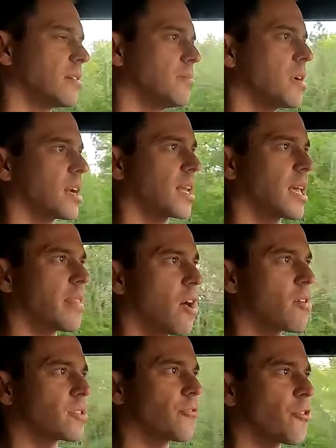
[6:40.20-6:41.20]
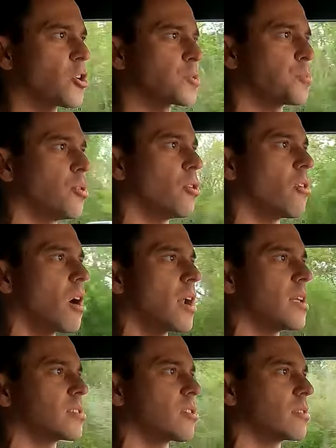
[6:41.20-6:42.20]
but again, that was the first pull on
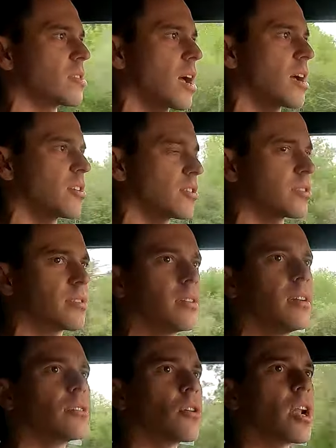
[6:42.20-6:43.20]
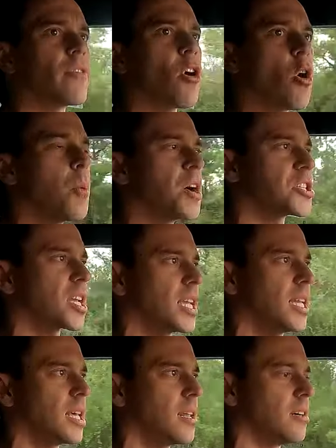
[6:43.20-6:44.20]
it, so the tires don't have a whole bunch of
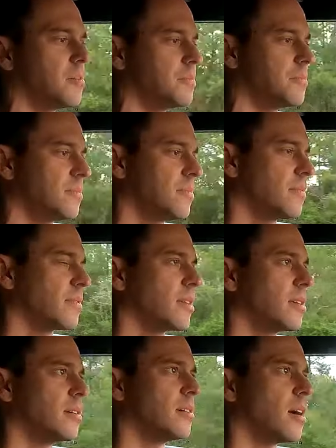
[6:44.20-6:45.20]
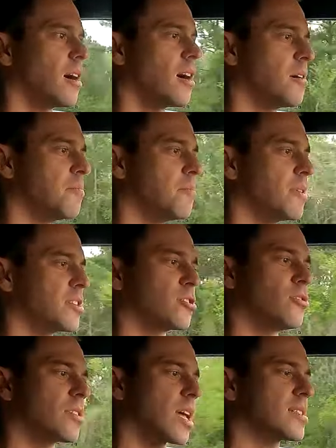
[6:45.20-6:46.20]
heat in them. As
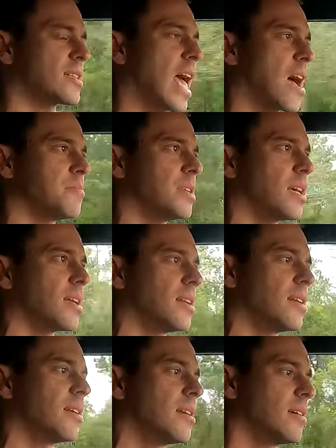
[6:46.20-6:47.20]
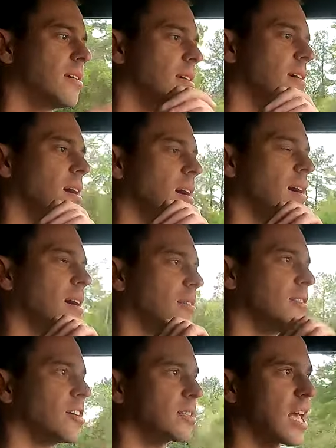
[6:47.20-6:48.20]
soon as I stabbed it,
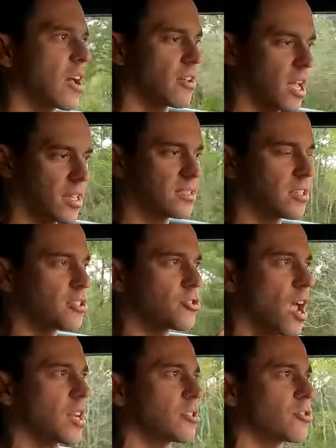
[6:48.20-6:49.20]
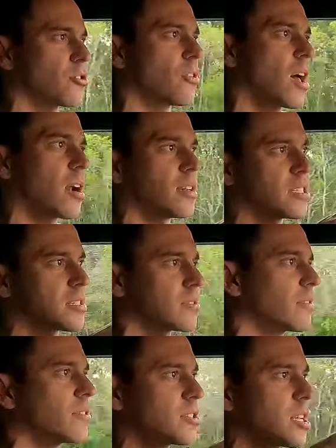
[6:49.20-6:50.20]
looked down and I could see the traction control light on it
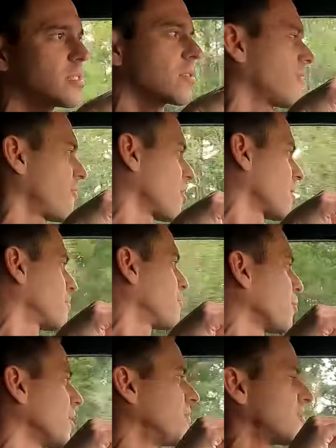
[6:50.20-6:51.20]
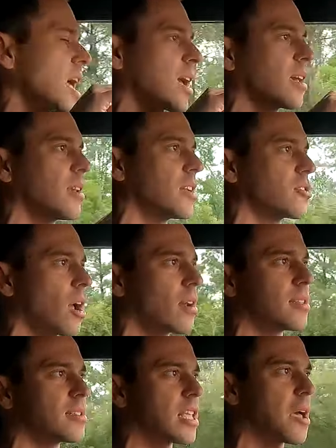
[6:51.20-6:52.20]
just for a brief second. It
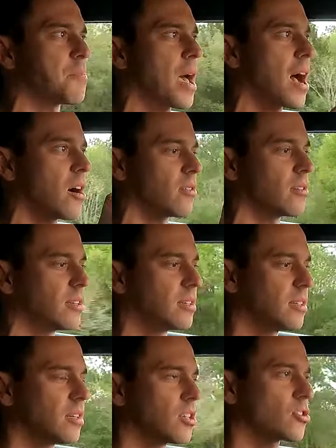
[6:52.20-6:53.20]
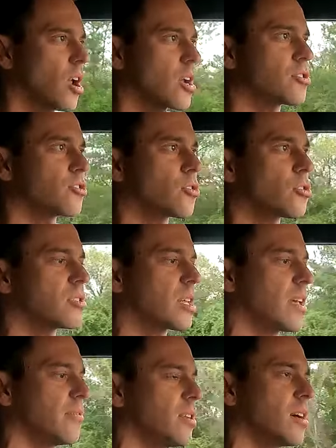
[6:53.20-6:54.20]
tried to step out, traction control
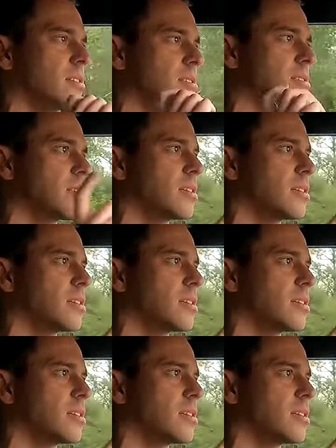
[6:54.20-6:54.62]
saved us,